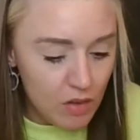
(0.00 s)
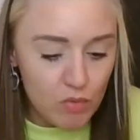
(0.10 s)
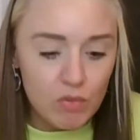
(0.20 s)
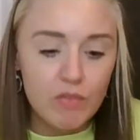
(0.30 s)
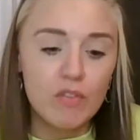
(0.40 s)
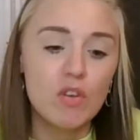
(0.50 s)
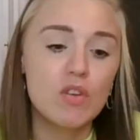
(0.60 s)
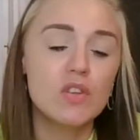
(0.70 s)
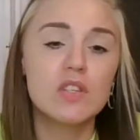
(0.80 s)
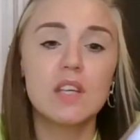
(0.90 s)

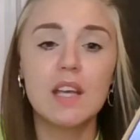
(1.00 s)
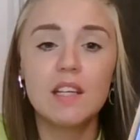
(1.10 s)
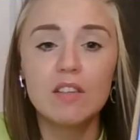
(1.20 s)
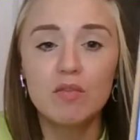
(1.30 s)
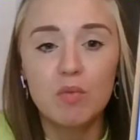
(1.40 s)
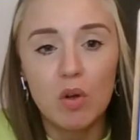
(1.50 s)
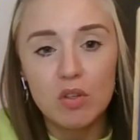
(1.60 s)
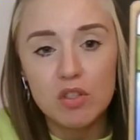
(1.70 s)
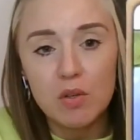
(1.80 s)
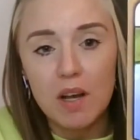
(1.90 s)
reverse eight of
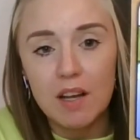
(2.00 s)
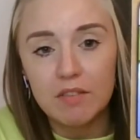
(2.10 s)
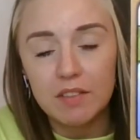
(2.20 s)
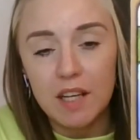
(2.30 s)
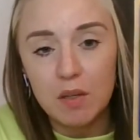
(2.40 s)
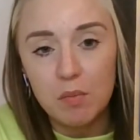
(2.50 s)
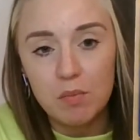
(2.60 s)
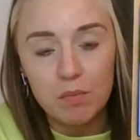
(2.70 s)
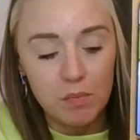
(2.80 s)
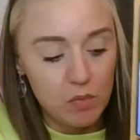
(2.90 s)
wands you have now
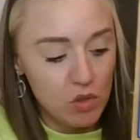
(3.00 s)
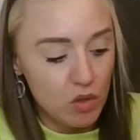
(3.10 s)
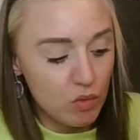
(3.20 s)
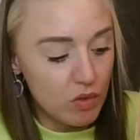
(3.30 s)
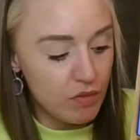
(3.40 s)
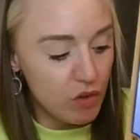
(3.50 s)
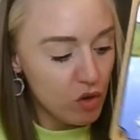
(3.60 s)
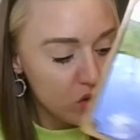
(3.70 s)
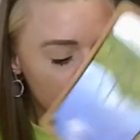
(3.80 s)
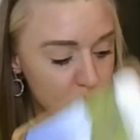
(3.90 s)
so the
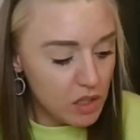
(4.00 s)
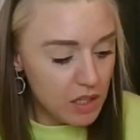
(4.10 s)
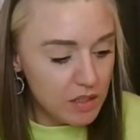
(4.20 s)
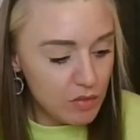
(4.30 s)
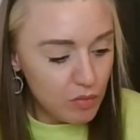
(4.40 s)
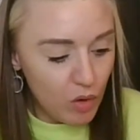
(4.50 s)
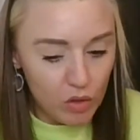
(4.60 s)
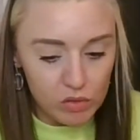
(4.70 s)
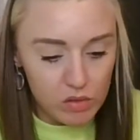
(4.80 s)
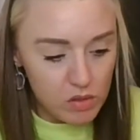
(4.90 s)
reversed eight of
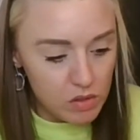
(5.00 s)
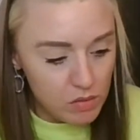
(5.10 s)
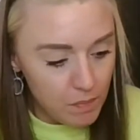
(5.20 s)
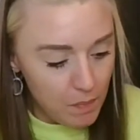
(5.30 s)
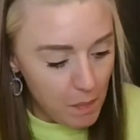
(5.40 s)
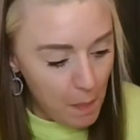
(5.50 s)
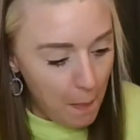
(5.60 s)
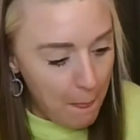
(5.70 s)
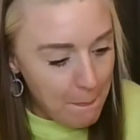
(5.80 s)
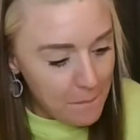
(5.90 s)
wands
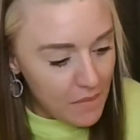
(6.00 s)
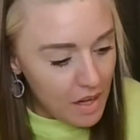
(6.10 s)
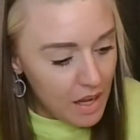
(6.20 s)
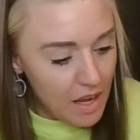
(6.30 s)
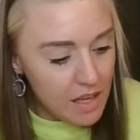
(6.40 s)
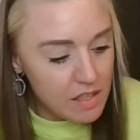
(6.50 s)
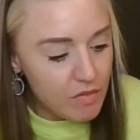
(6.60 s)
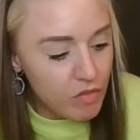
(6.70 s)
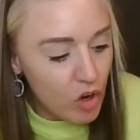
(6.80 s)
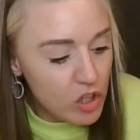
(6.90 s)
is
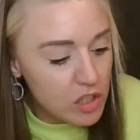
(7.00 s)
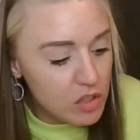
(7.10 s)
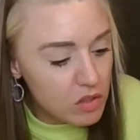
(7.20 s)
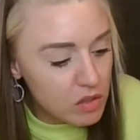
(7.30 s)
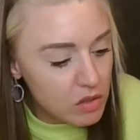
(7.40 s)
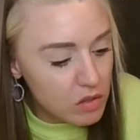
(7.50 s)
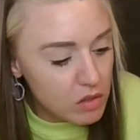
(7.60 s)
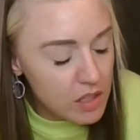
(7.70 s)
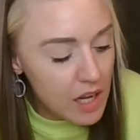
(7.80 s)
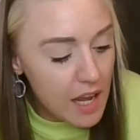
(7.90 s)
avoid
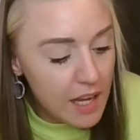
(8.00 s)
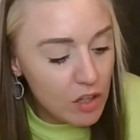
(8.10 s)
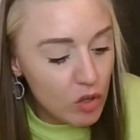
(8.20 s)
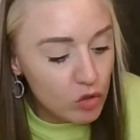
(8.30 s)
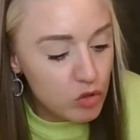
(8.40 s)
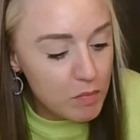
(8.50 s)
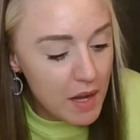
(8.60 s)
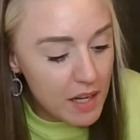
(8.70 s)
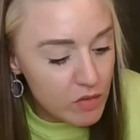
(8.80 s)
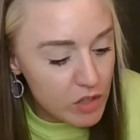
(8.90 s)
taking on too
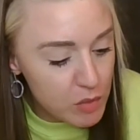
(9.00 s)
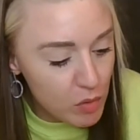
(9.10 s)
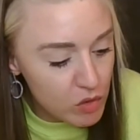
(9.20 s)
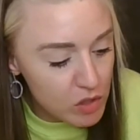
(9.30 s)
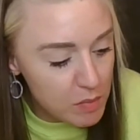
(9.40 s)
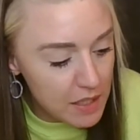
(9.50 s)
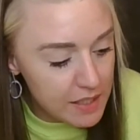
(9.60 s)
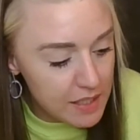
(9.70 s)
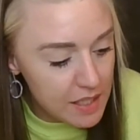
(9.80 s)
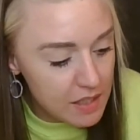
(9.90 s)
many
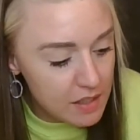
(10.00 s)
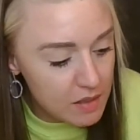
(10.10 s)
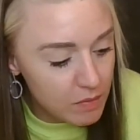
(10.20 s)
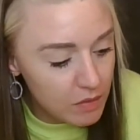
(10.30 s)
responsibilities